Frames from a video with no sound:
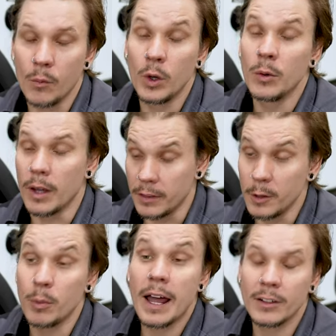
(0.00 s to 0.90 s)
uh, we
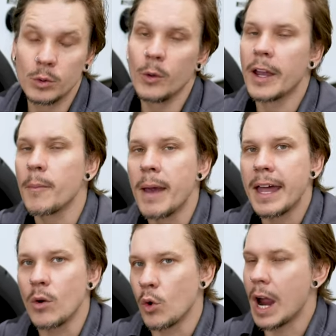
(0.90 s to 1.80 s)
the products we
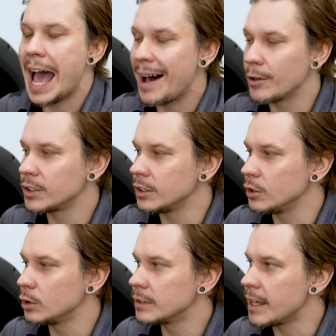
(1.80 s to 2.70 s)
recommend or how to
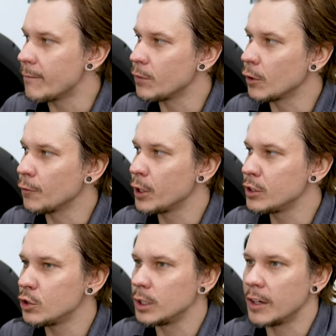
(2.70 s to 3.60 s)
use them, feel free
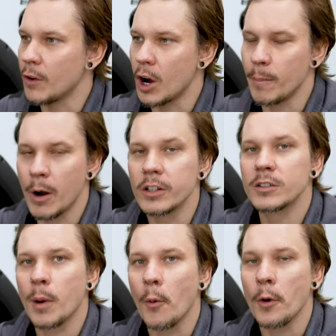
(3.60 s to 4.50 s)
to give our parts
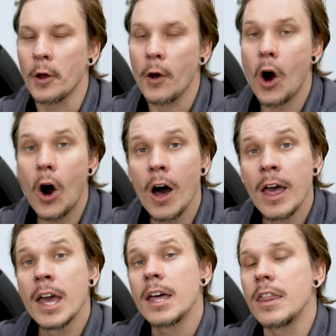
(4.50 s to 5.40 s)
department a call.
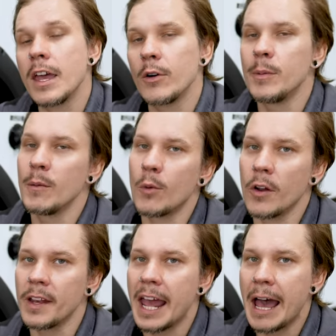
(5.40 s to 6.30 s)
They would be more
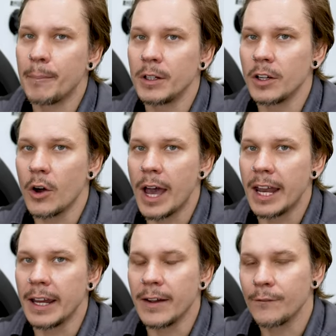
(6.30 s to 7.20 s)
than happy to go
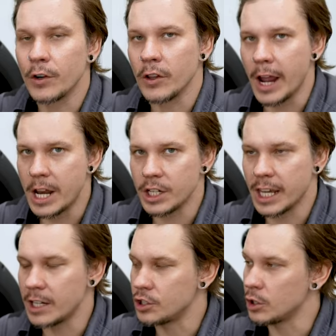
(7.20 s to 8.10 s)
ahead and further
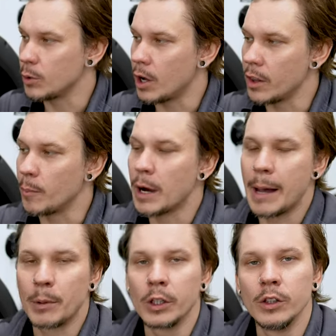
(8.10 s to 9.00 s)
educate you on the
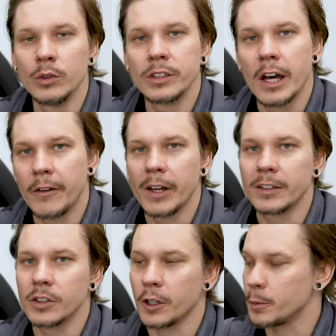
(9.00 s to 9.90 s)
proper use of a
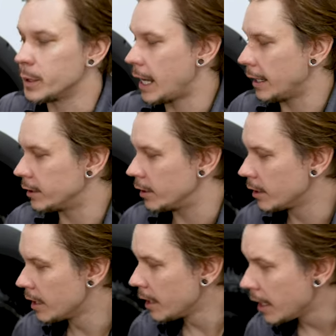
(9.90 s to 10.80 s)
surge protector.
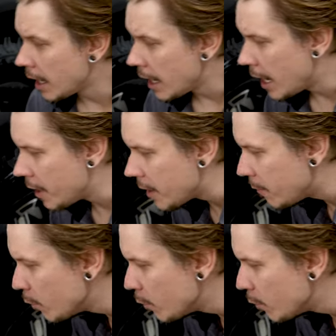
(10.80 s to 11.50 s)
And then